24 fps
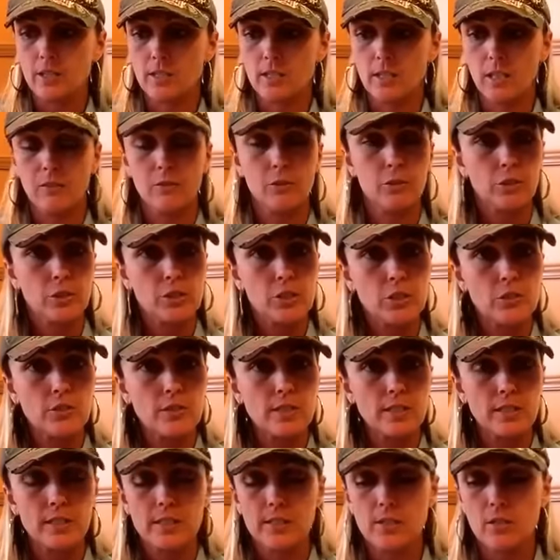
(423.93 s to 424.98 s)
has given their two
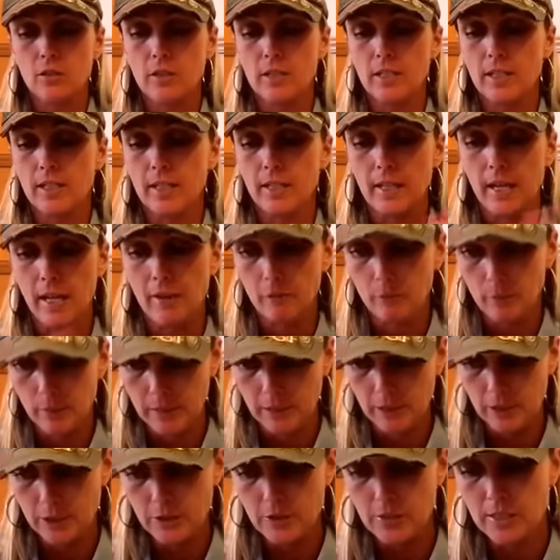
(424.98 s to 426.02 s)
cents on it, and I've been
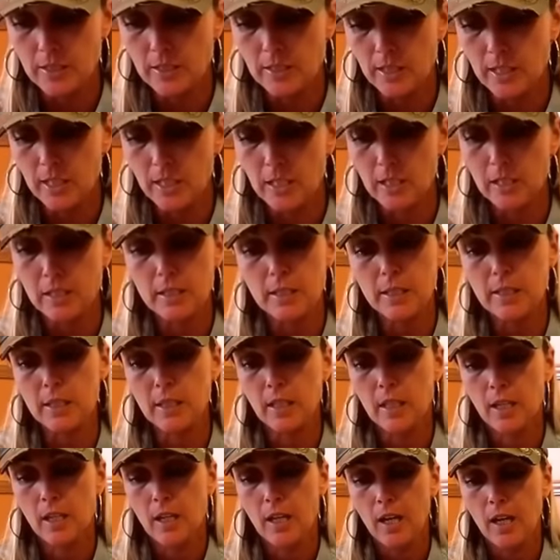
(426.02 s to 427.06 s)
using these.
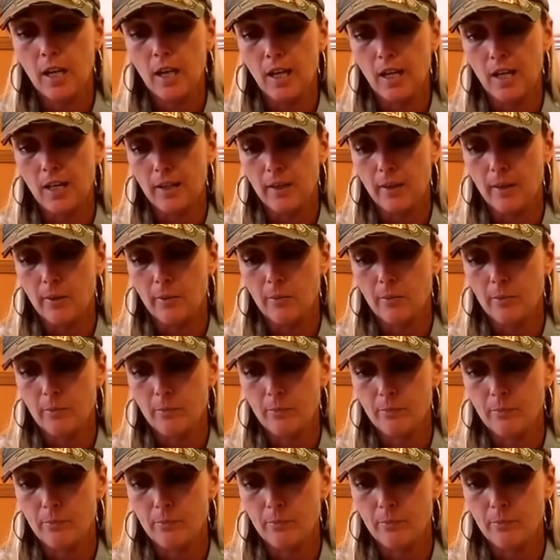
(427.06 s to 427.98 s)
Um,